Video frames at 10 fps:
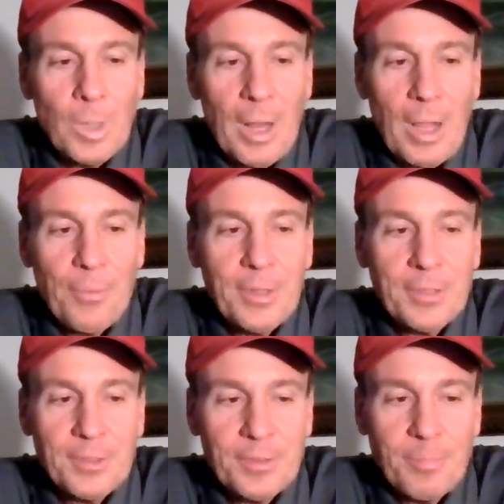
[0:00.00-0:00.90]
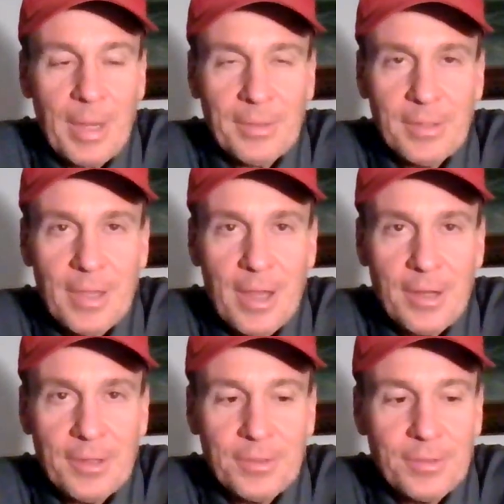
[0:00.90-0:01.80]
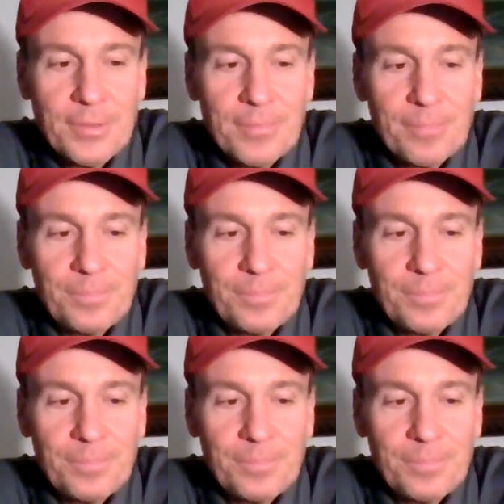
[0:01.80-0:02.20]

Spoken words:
I would expect Giannis